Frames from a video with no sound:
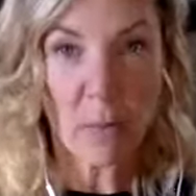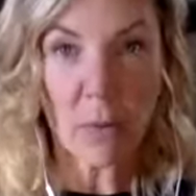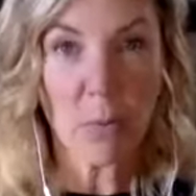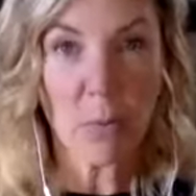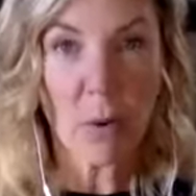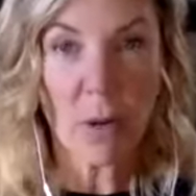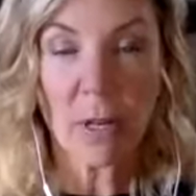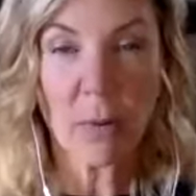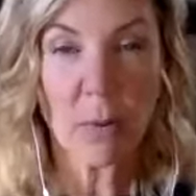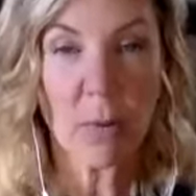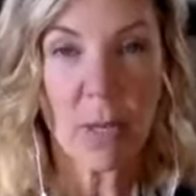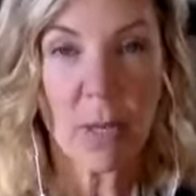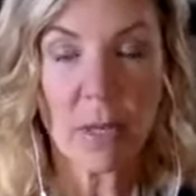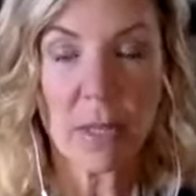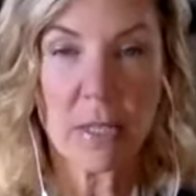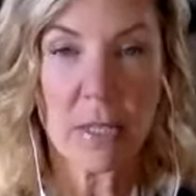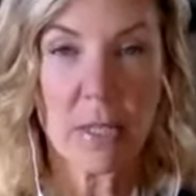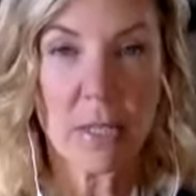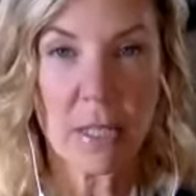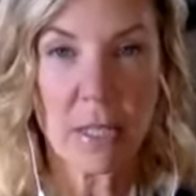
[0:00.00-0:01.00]
one,
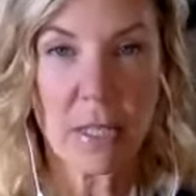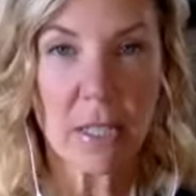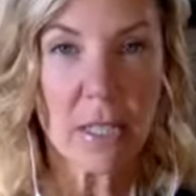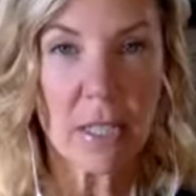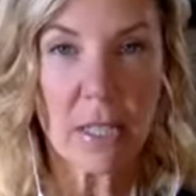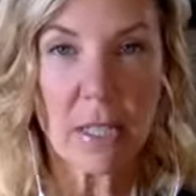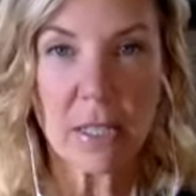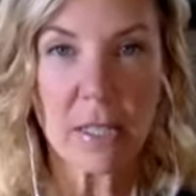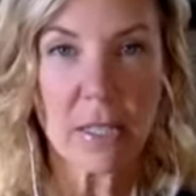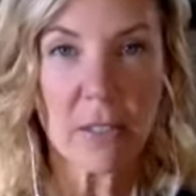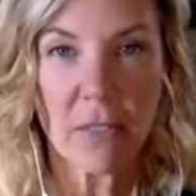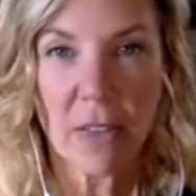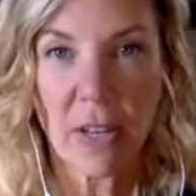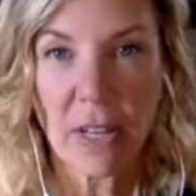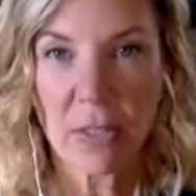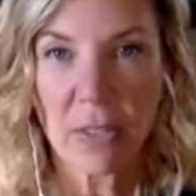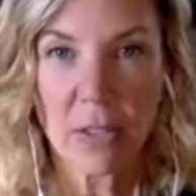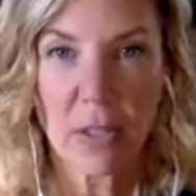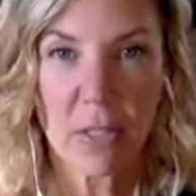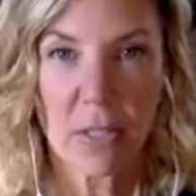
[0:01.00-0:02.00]
awareness is the key. It's the
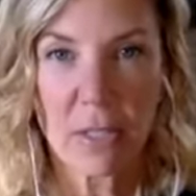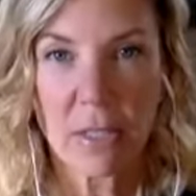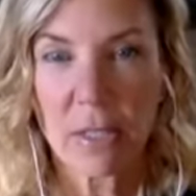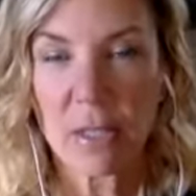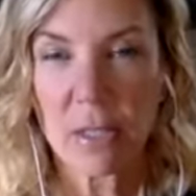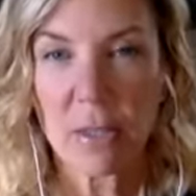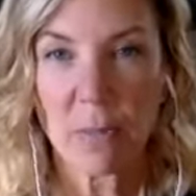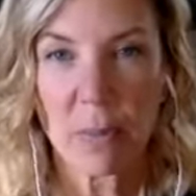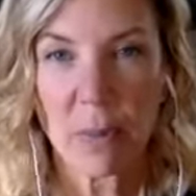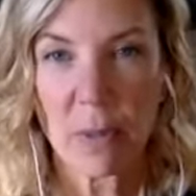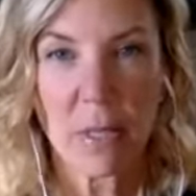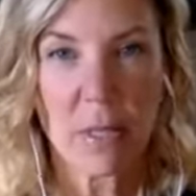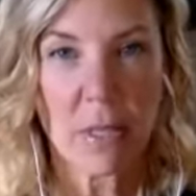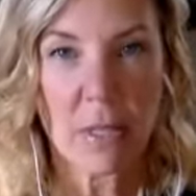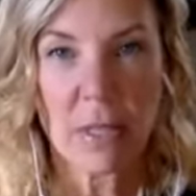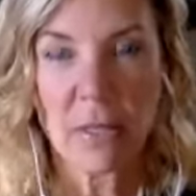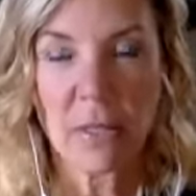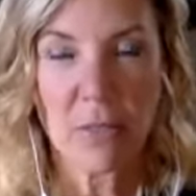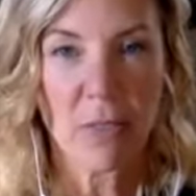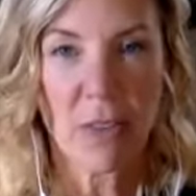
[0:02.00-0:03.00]
fast track to
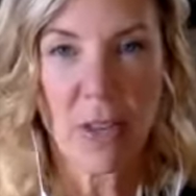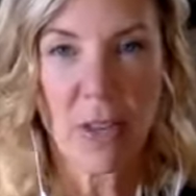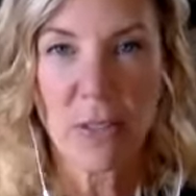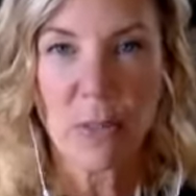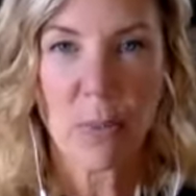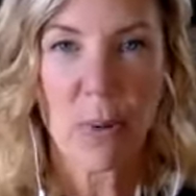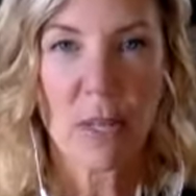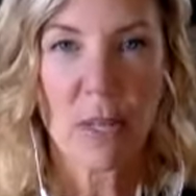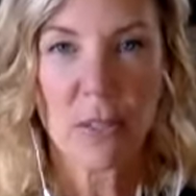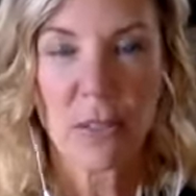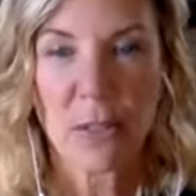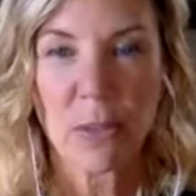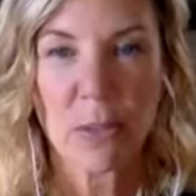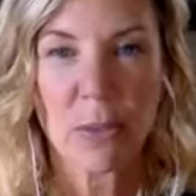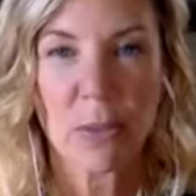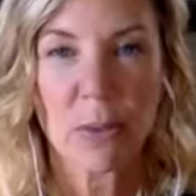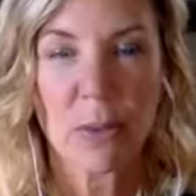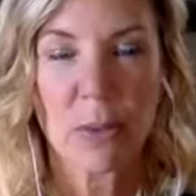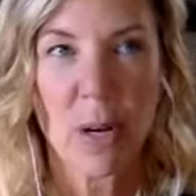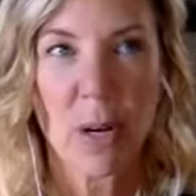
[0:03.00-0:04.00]
discipline. It's a fast track
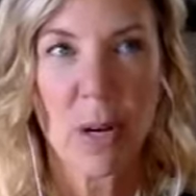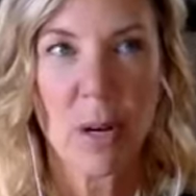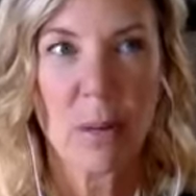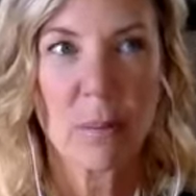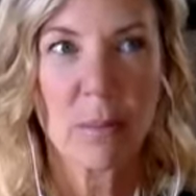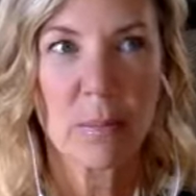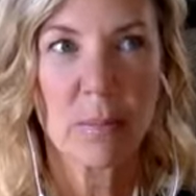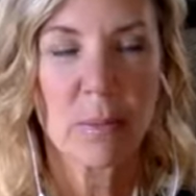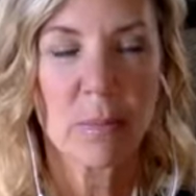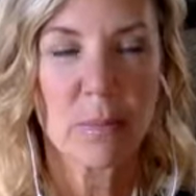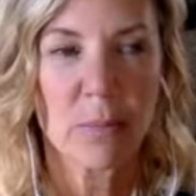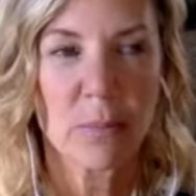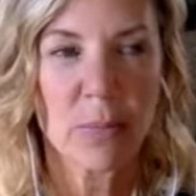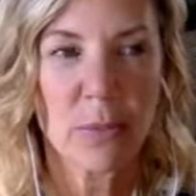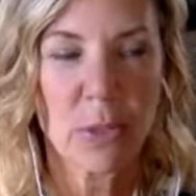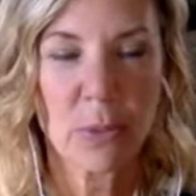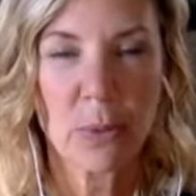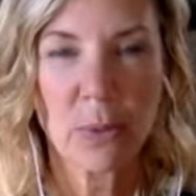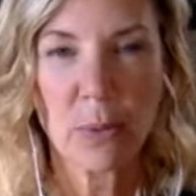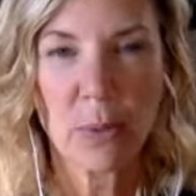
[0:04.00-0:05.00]
to
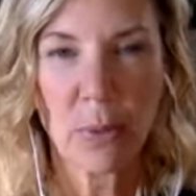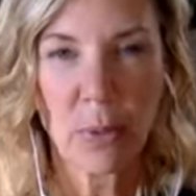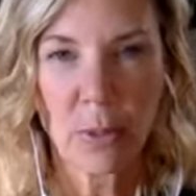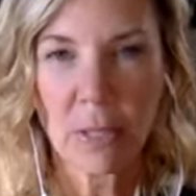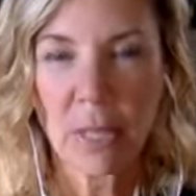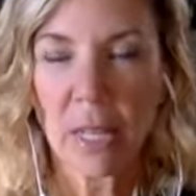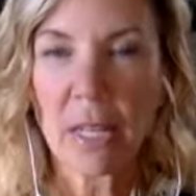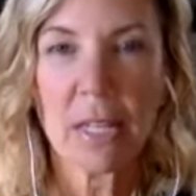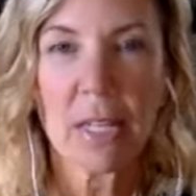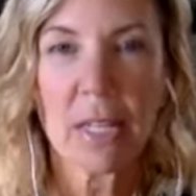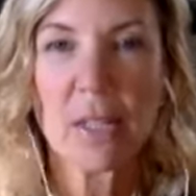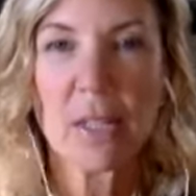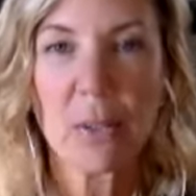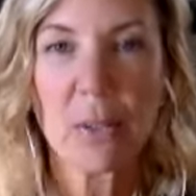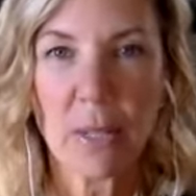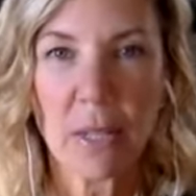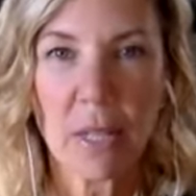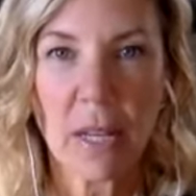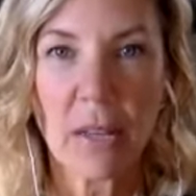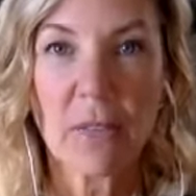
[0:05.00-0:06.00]
getting
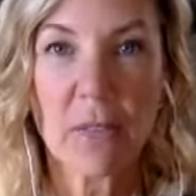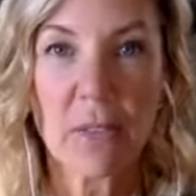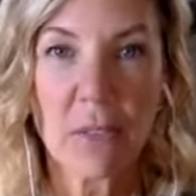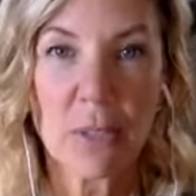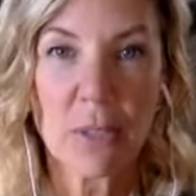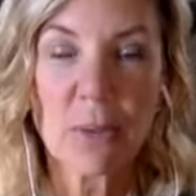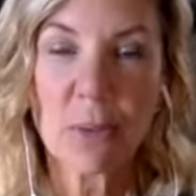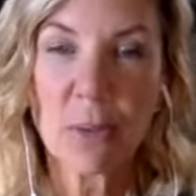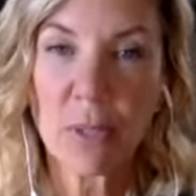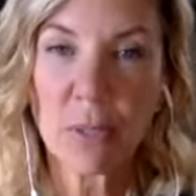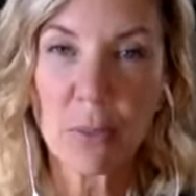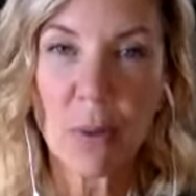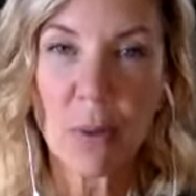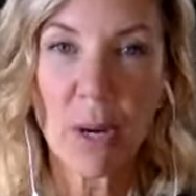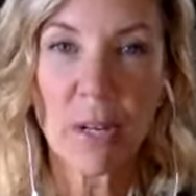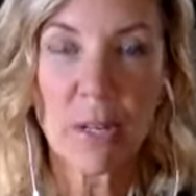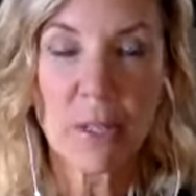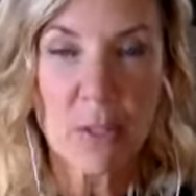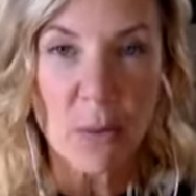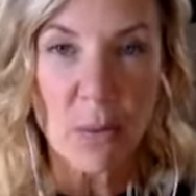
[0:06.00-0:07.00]
into a life that you really
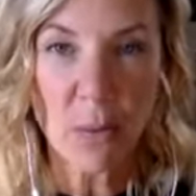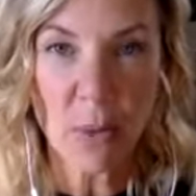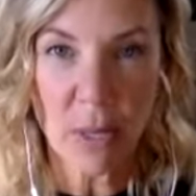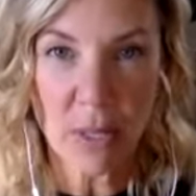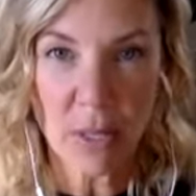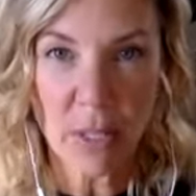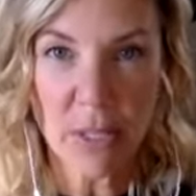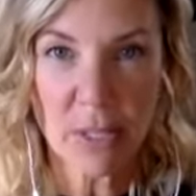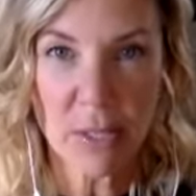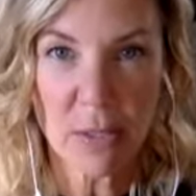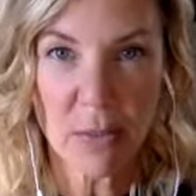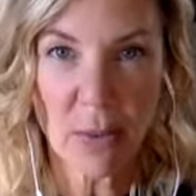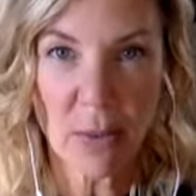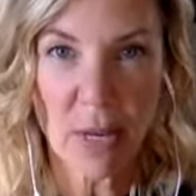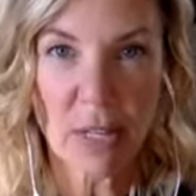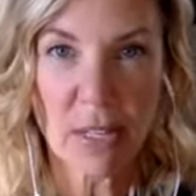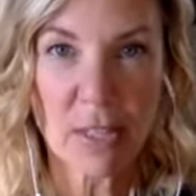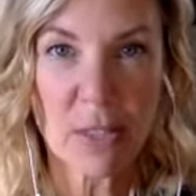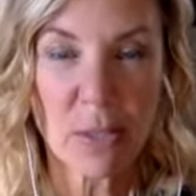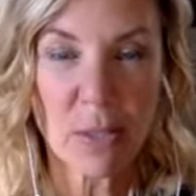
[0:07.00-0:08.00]
want is awareness,
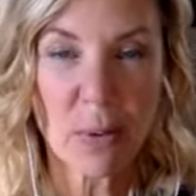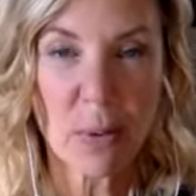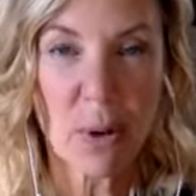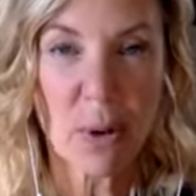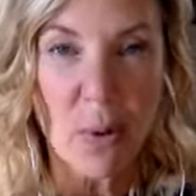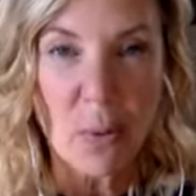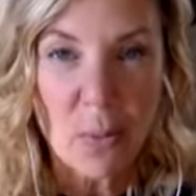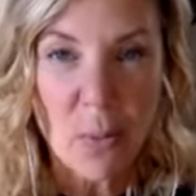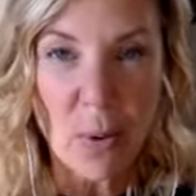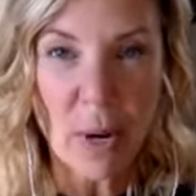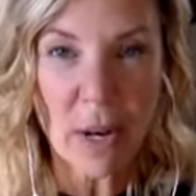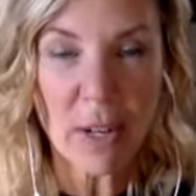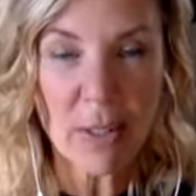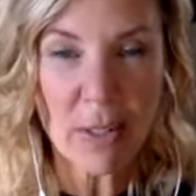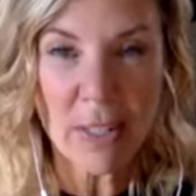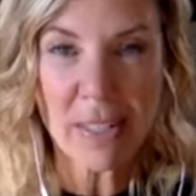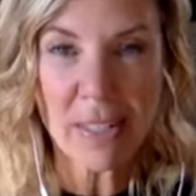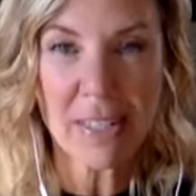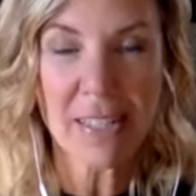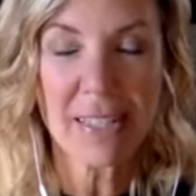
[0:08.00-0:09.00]
right? So
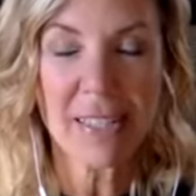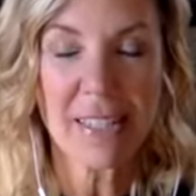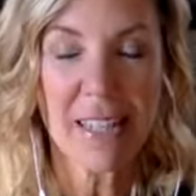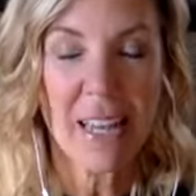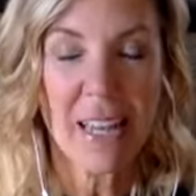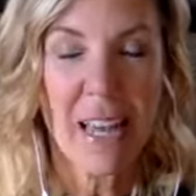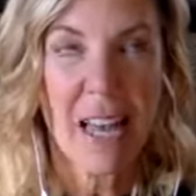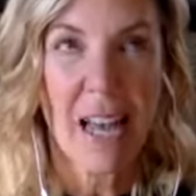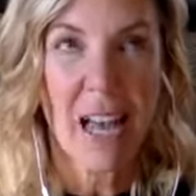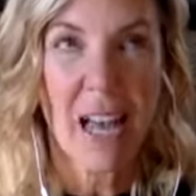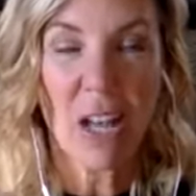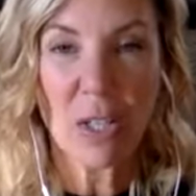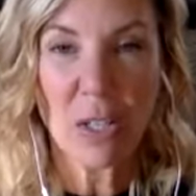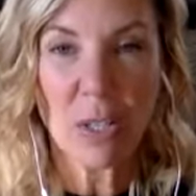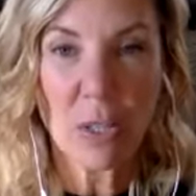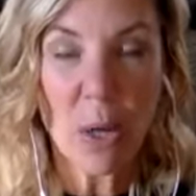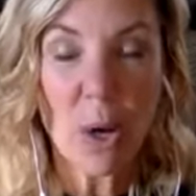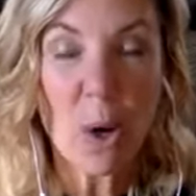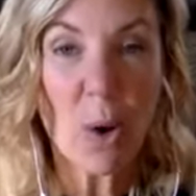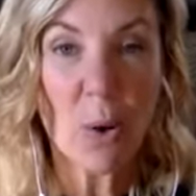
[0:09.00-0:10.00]
awareness
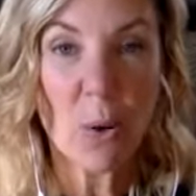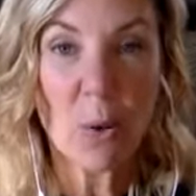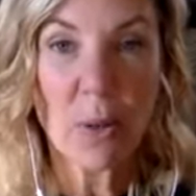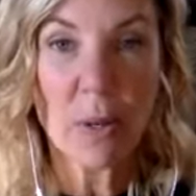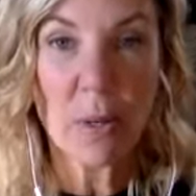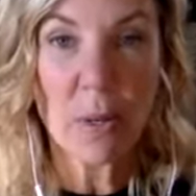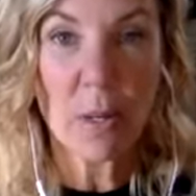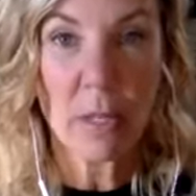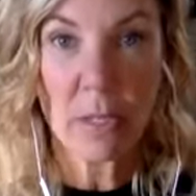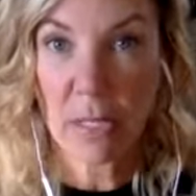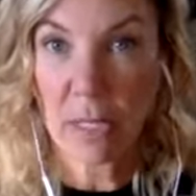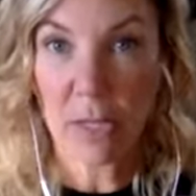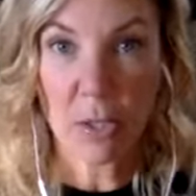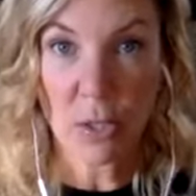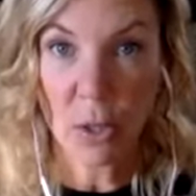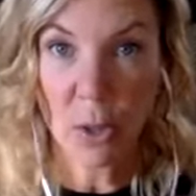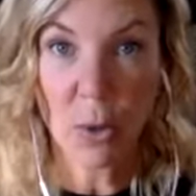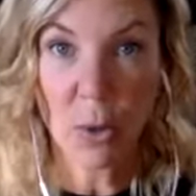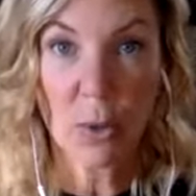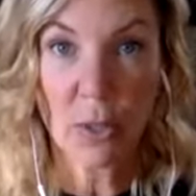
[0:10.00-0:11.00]
alone can
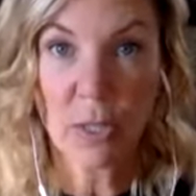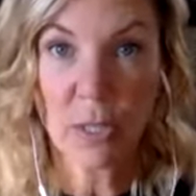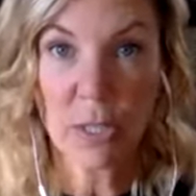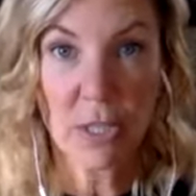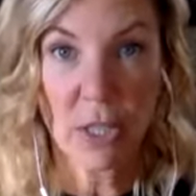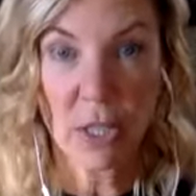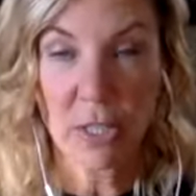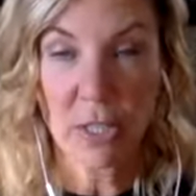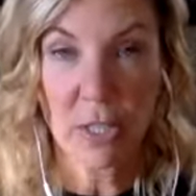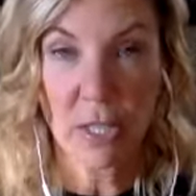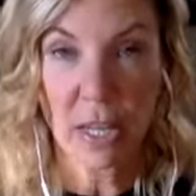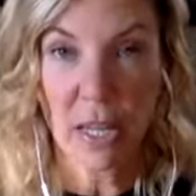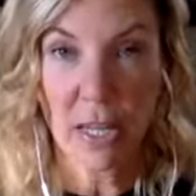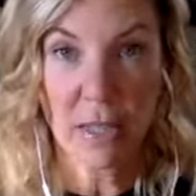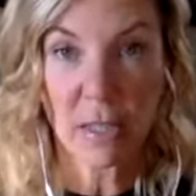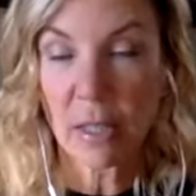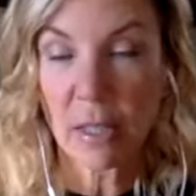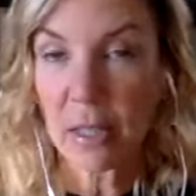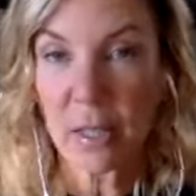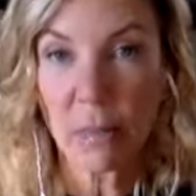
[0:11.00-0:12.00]
totally change that.
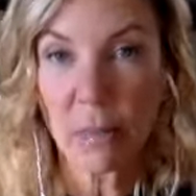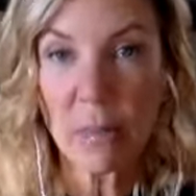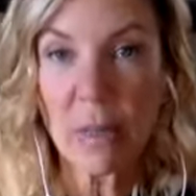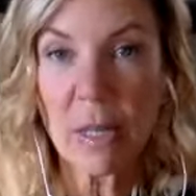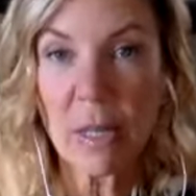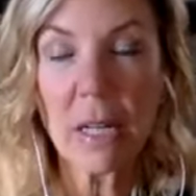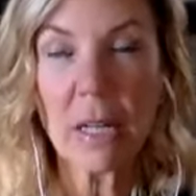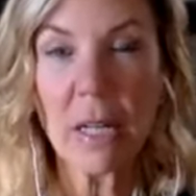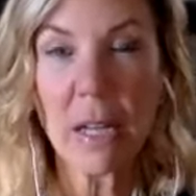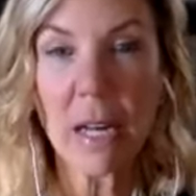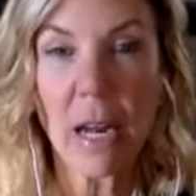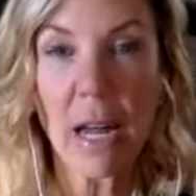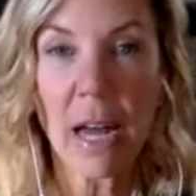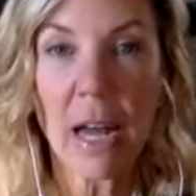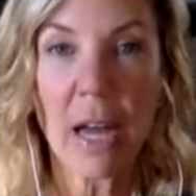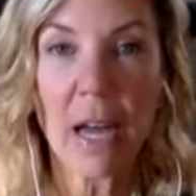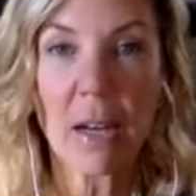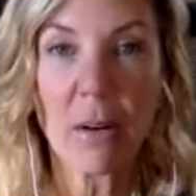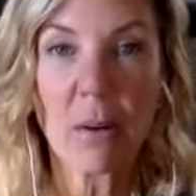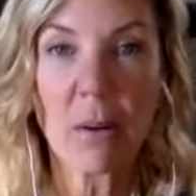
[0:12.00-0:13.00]
Like the minute that
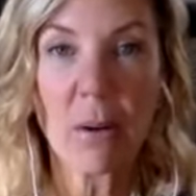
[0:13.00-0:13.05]
I